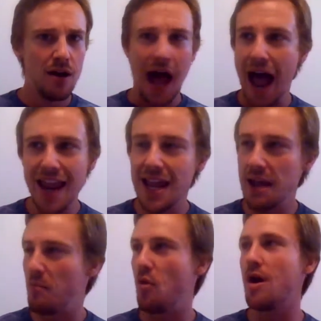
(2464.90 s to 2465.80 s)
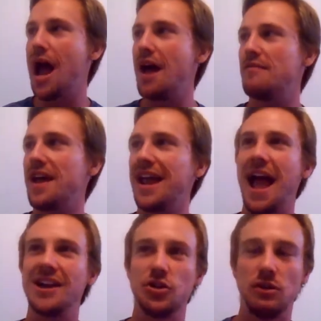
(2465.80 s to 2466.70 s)
I get more out of like
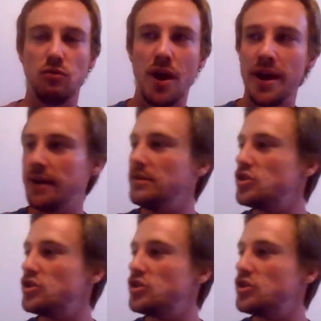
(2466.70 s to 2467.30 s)
actually running,